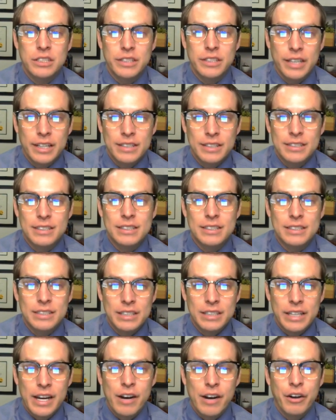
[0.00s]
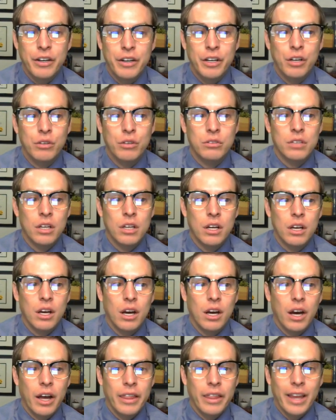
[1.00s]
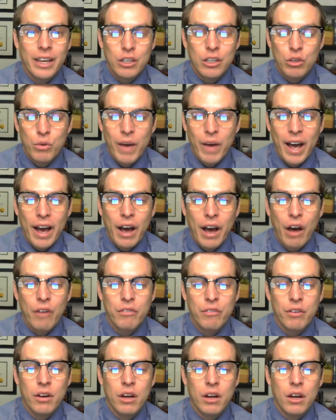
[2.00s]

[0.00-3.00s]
cases, scenarios that you have.